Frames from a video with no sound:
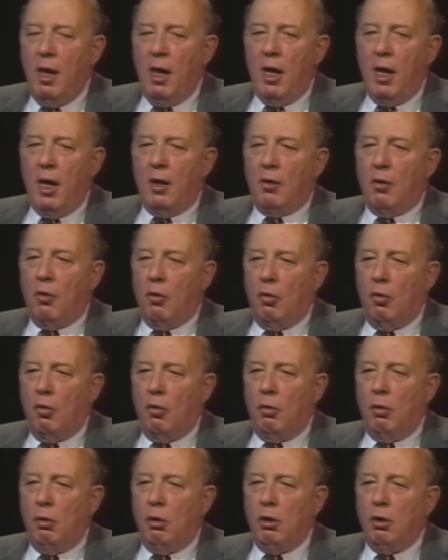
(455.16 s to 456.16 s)
And
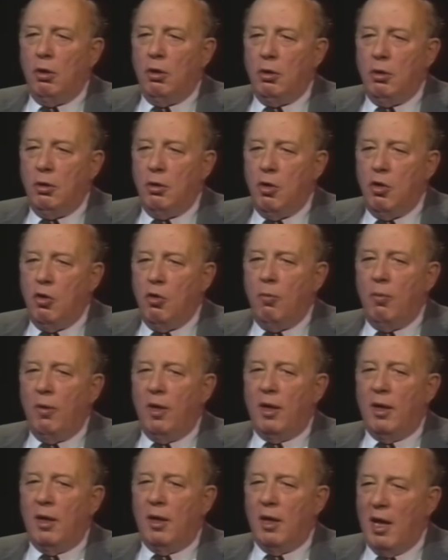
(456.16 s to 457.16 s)
all
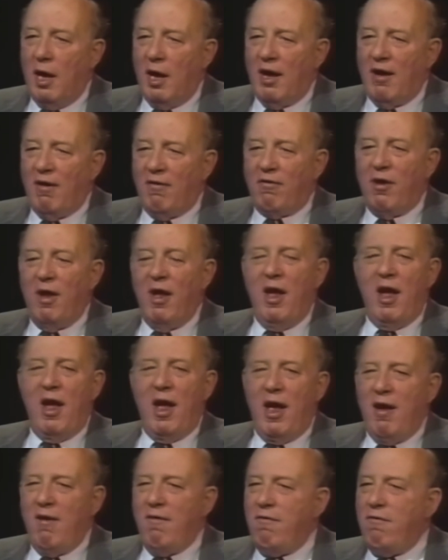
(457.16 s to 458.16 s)
human life,
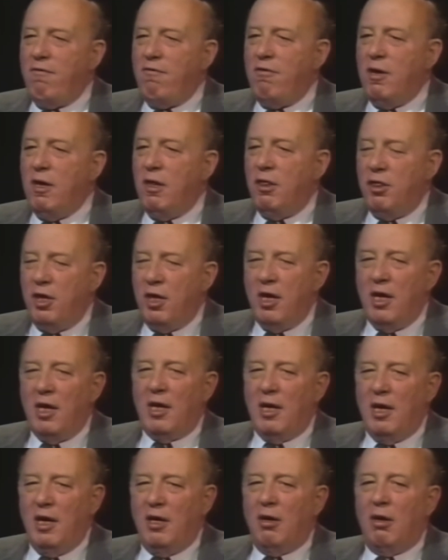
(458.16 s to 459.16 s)
everything
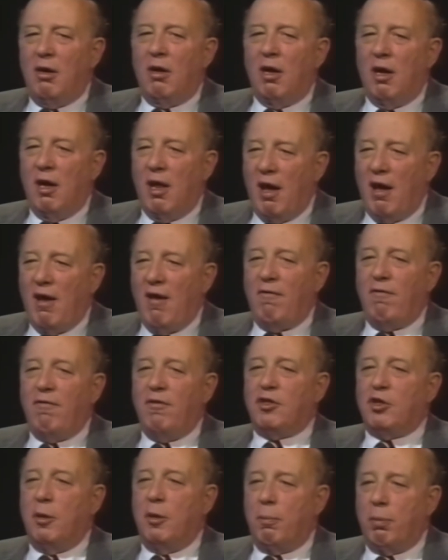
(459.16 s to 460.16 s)
in our life
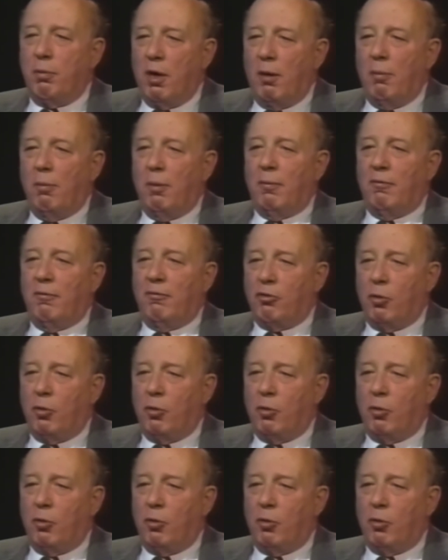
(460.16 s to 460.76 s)
is a problem of